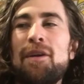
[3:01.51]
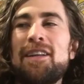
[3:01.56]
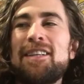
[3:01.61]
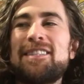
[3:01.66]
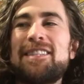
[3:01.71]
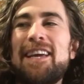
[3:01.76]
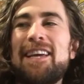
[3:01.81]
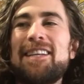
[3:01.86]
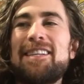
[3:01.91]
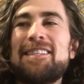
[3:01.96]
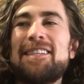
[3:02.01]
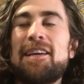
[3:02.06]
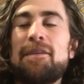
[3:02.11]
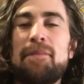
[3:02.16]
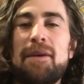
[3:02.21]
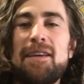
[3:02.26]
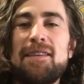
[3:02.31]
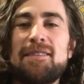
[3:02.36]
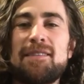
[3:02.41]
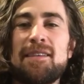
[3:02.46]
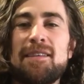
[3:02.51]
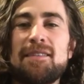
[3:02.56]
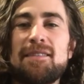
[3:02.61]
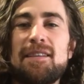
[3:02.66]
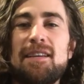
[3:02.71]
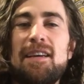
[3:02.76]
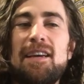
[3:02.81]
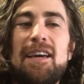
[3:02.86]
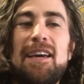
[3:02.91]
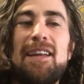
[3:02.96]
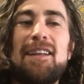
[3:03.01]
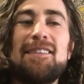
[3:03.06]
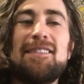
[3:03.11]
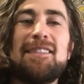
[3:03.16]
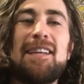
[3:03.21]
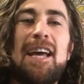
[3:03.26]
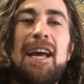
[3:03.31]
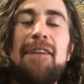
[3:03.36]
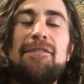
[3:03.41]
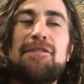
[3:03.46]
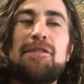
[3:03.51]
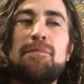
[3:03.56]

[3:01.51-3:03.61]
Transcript: in a day-to-day basis. It doesn't have